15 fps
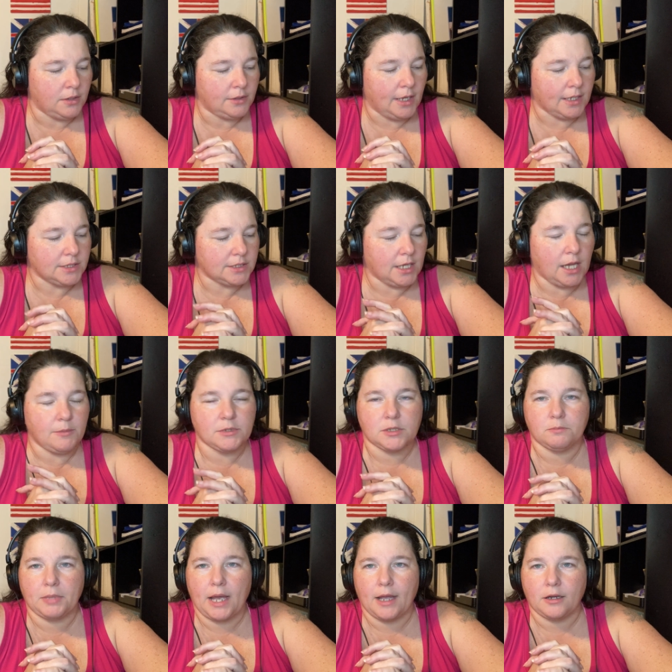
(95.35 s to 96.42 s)
Next game
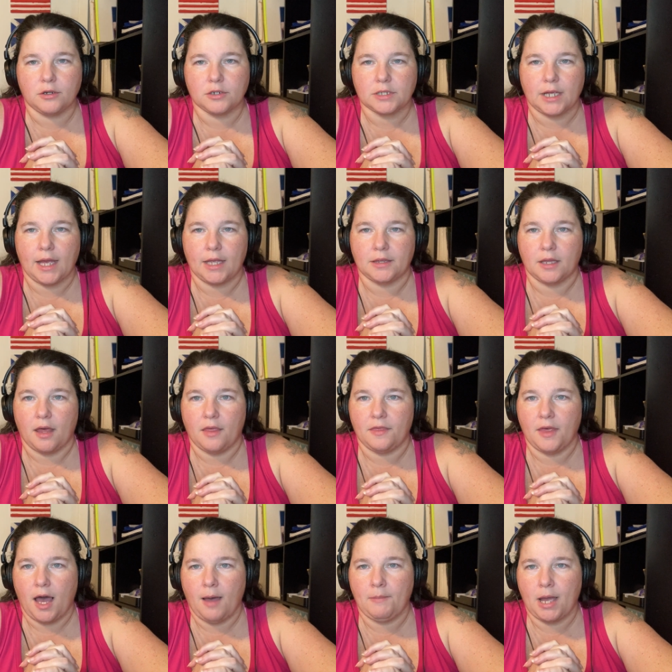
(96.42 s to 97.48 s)
is Packers and
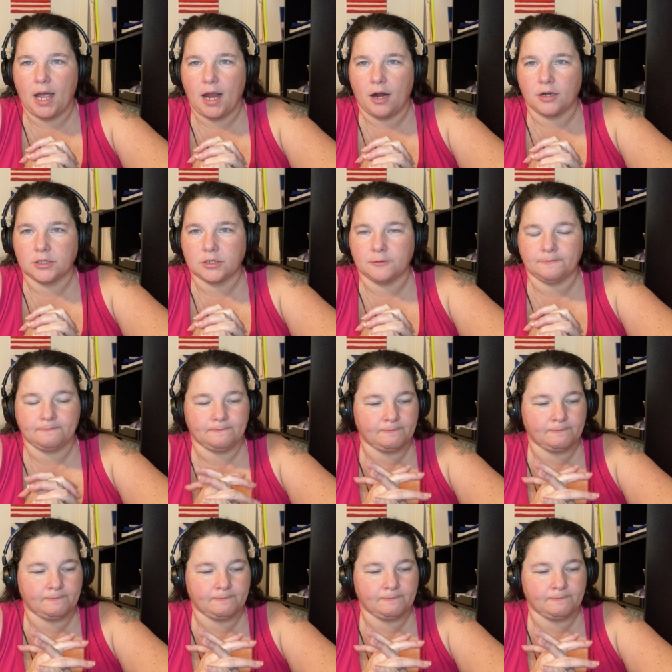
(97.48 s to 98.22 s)
the Bears.